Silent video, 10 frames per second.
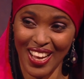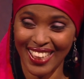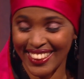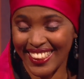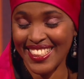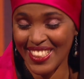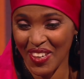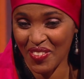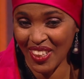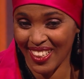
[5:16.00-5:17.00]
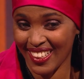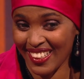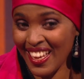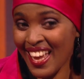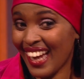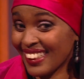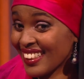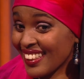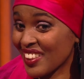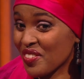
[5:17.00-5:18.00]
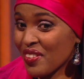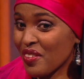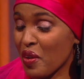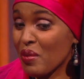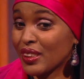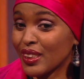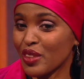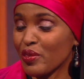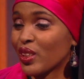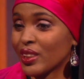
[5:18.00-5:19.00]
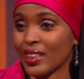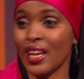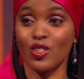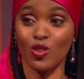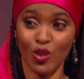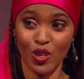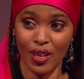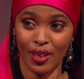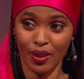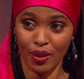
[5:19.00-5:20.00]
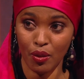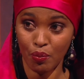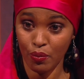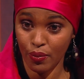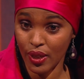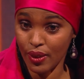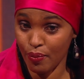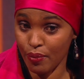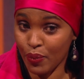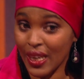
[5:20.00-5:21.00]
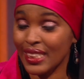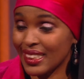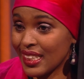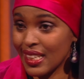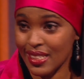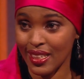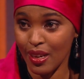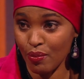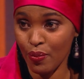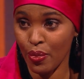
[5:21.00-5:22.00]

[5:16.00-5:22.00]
actually Islamic, and I think female genital mutilation has no place in Islam